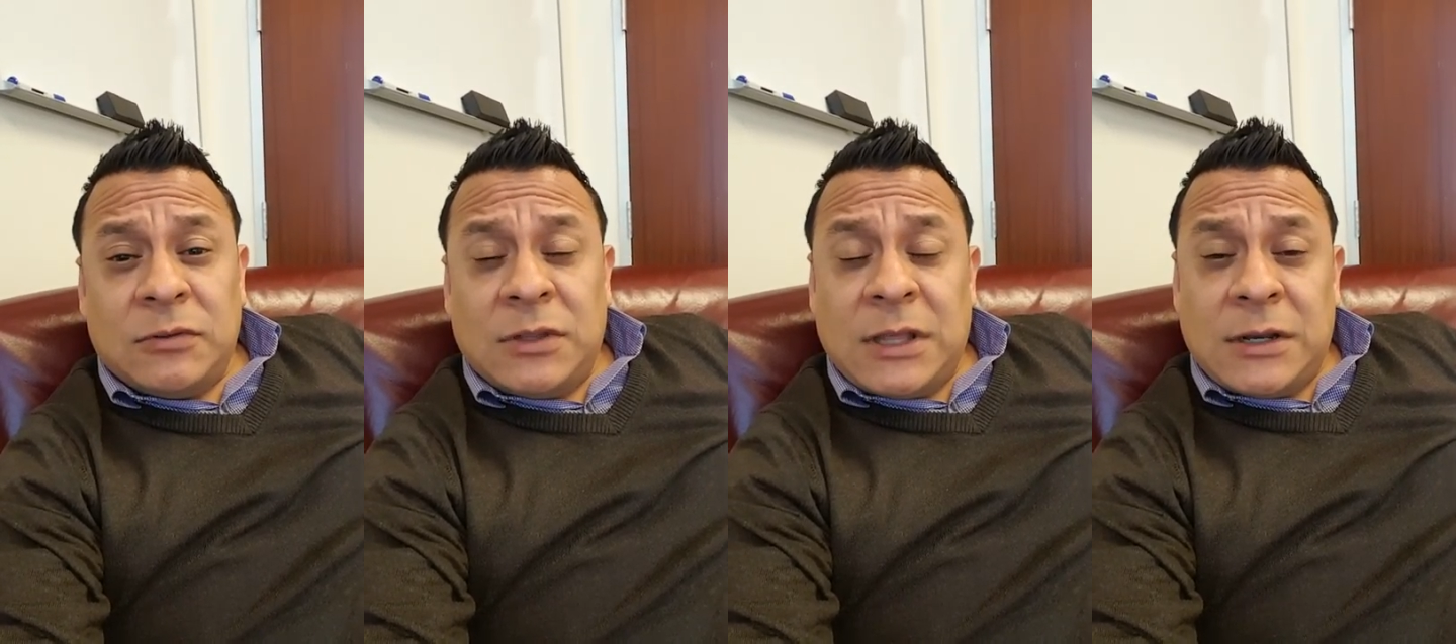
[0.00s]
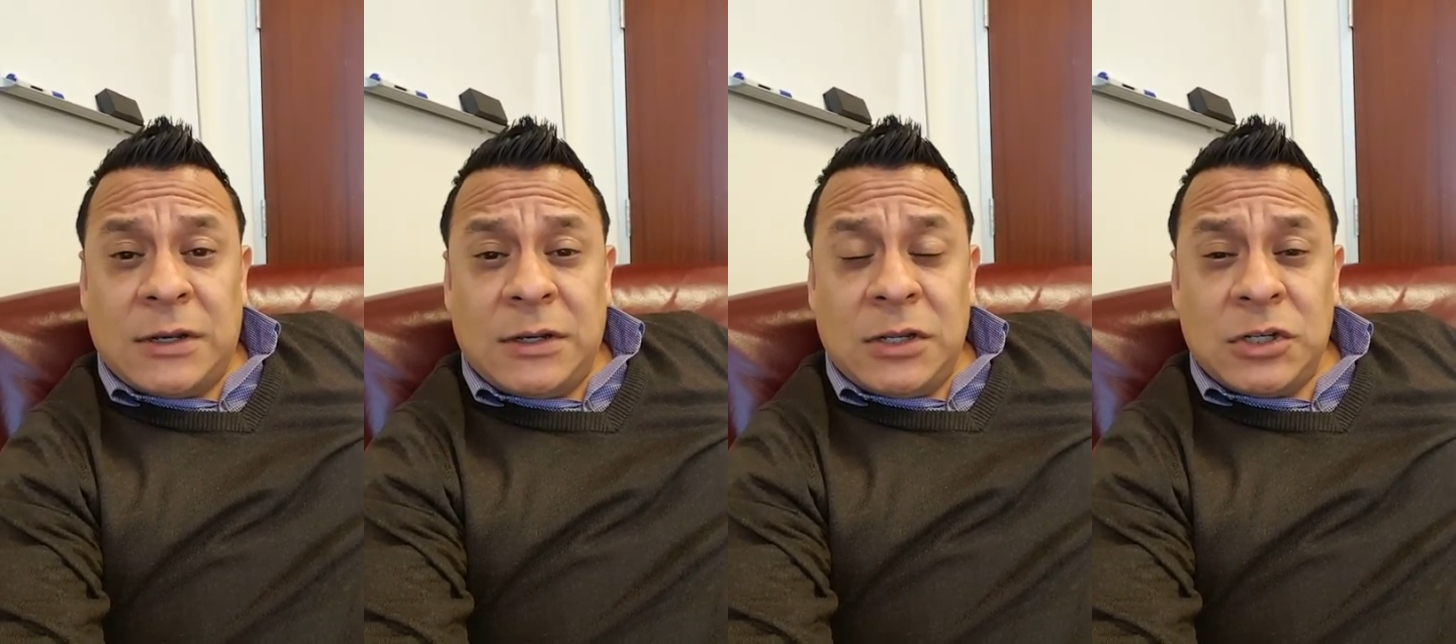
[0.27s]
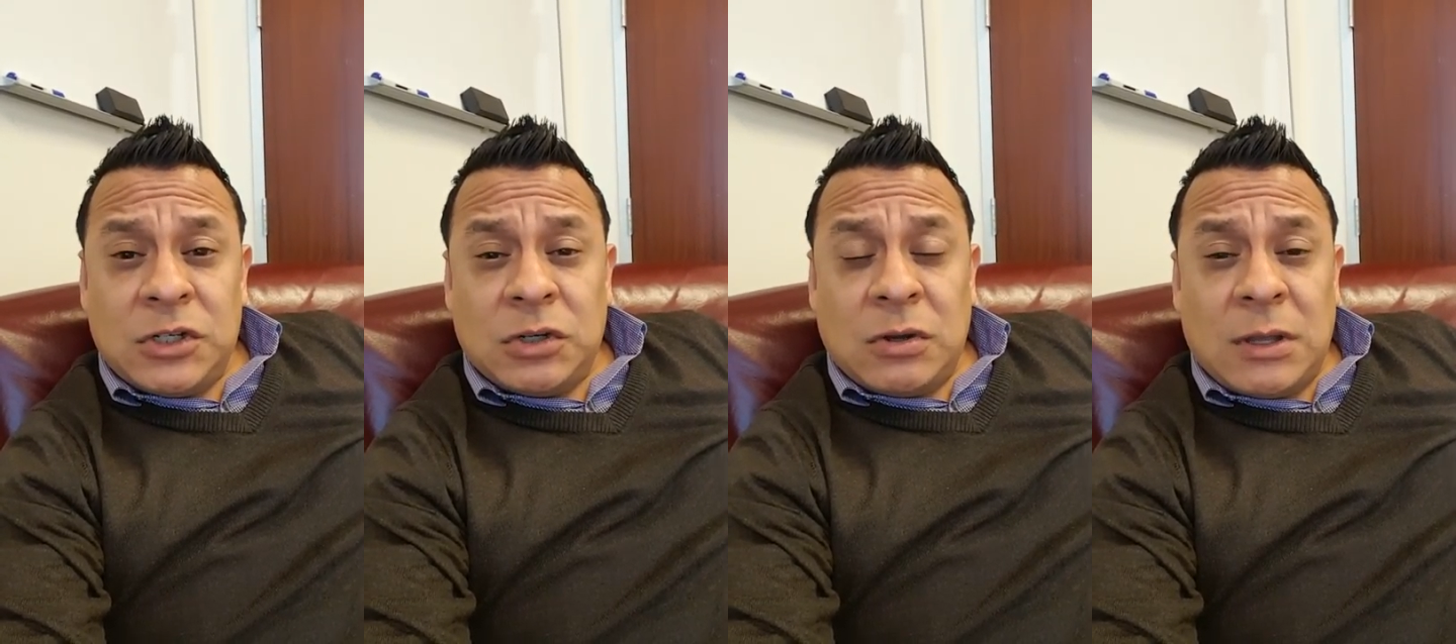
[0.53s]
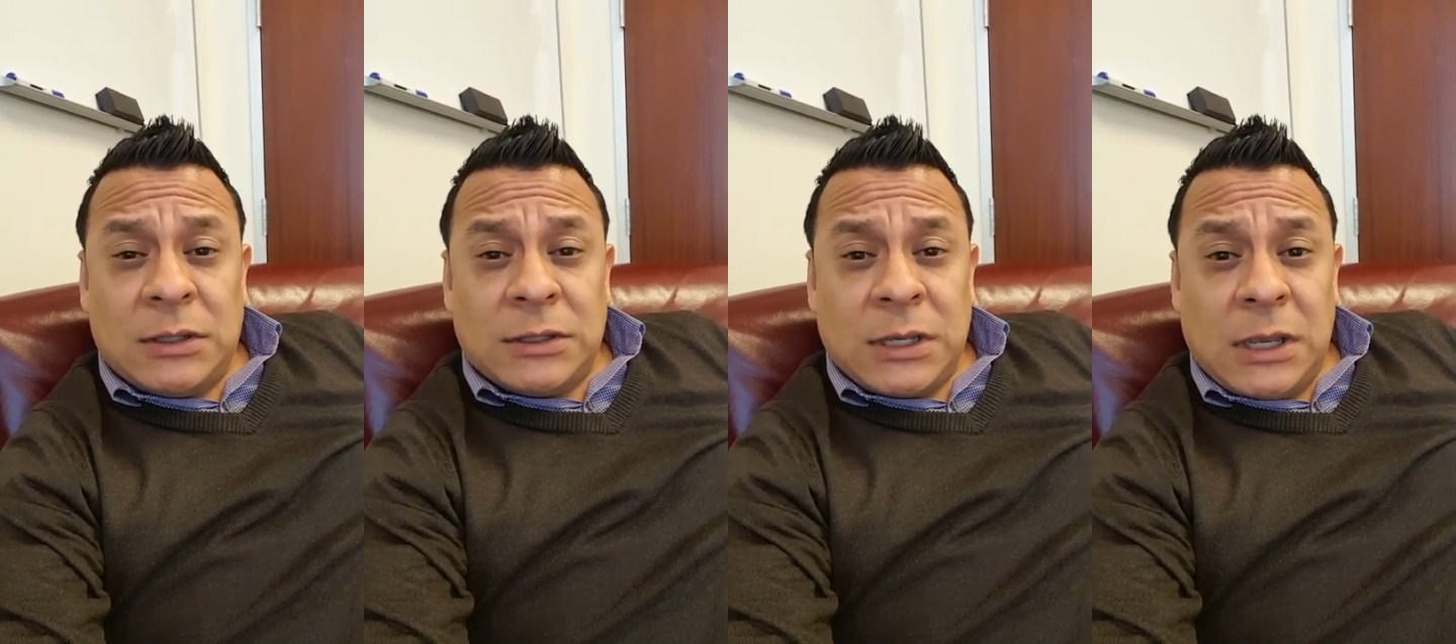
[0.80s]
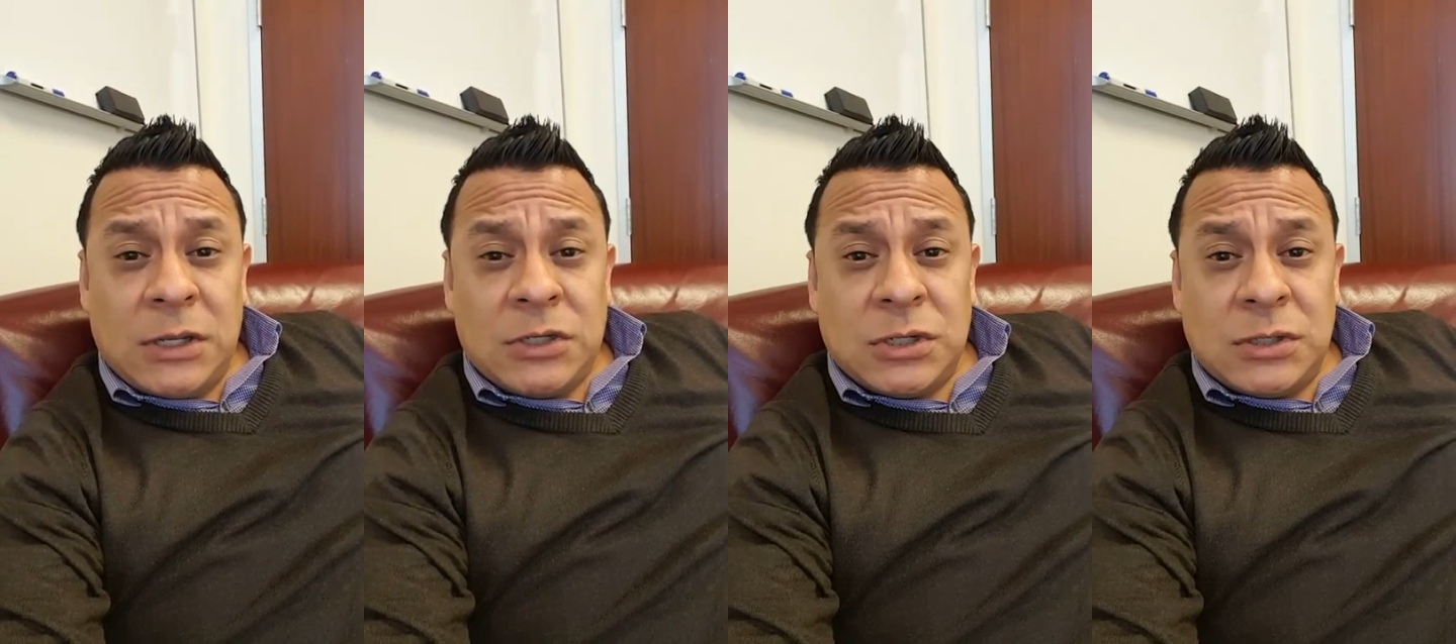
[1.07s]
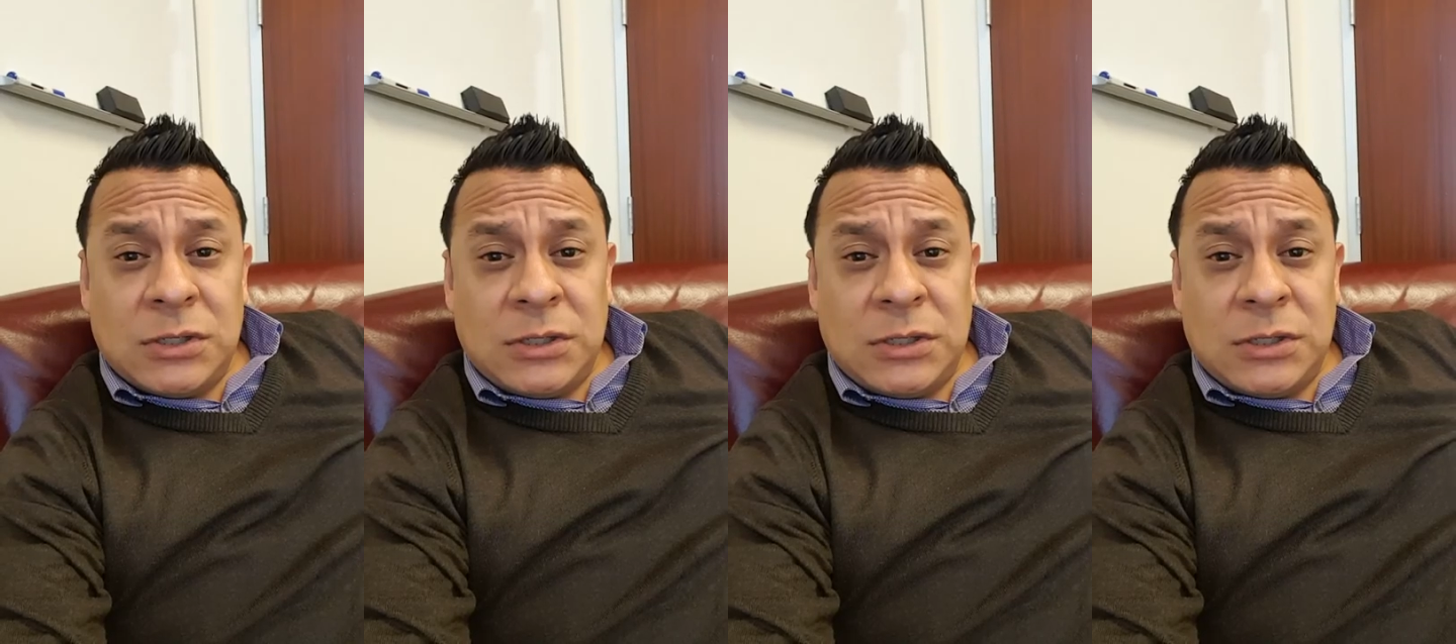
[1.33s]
that initial allegation,